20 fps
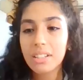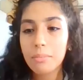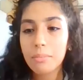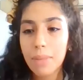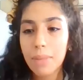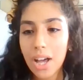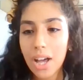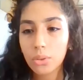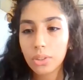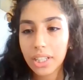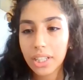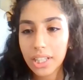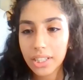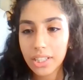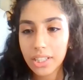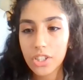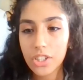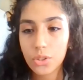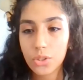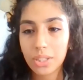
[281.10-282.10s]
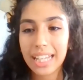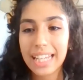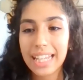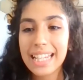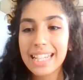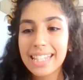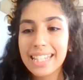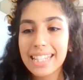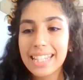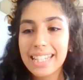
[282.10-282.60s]
model industry
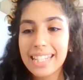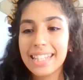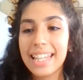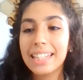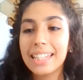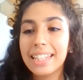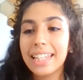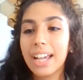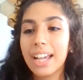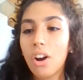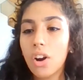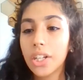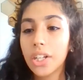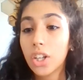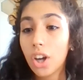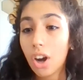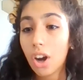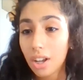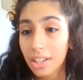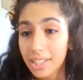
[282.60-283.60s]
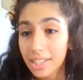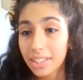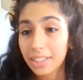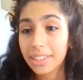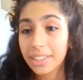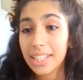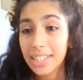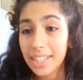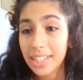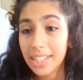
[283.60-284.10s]
is that they are
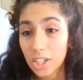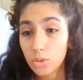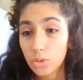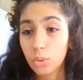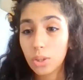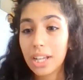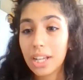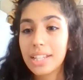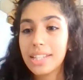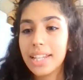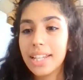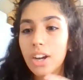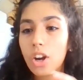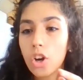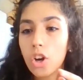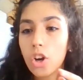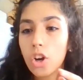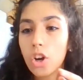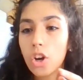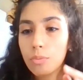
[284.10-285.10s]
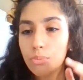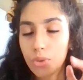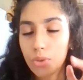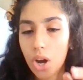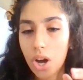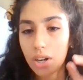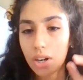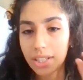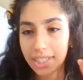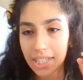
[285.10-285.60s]
constantly sexualized. They are brought
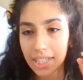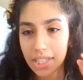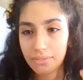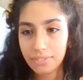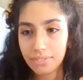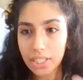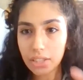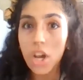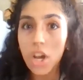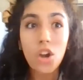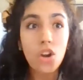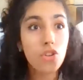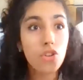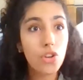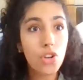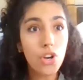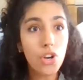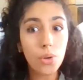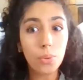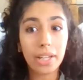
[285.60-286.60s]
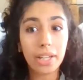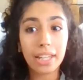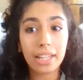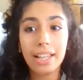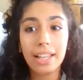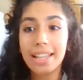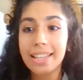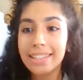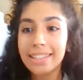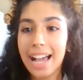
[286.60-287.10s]
on this field knowing
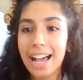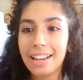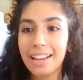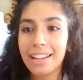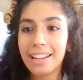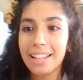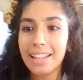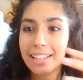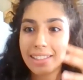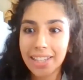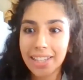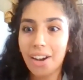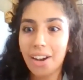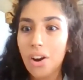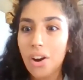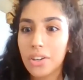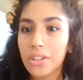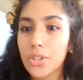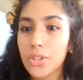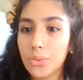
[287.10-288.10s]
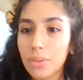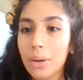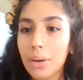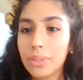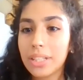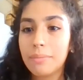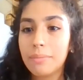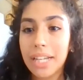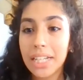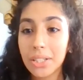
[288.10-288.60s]
that they are
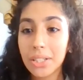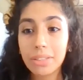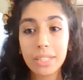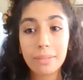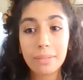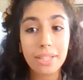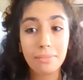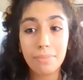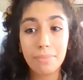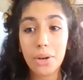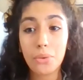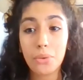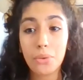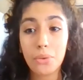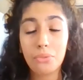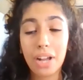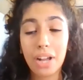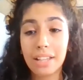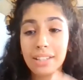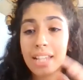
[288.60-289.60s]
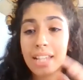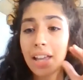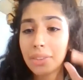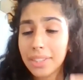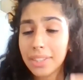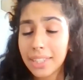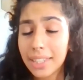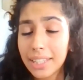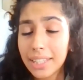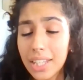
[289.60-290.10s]
surrounded by creeps and pedophiles.
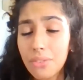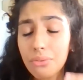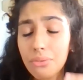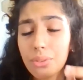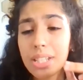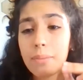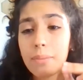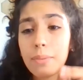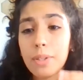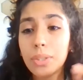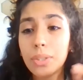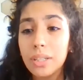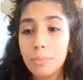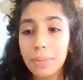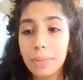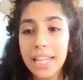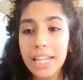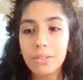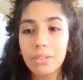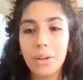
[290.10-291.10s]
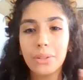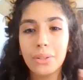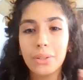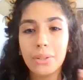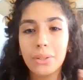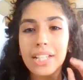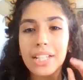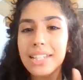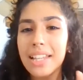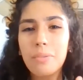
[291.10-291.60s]
The difference between a playground
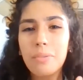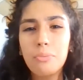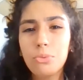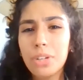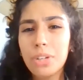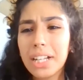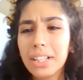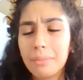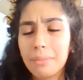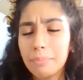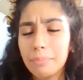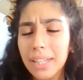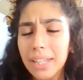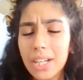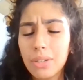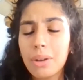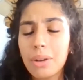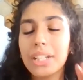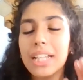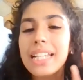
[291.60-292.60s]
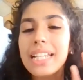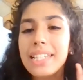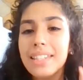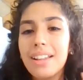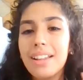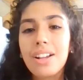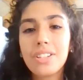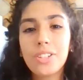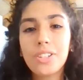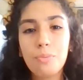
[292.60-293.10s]
is that a playground is
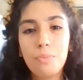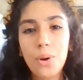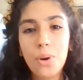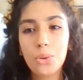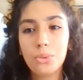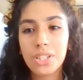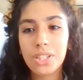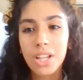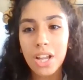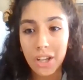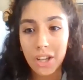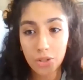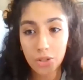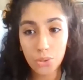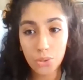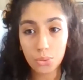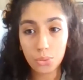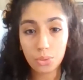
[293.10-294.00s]
not supposed to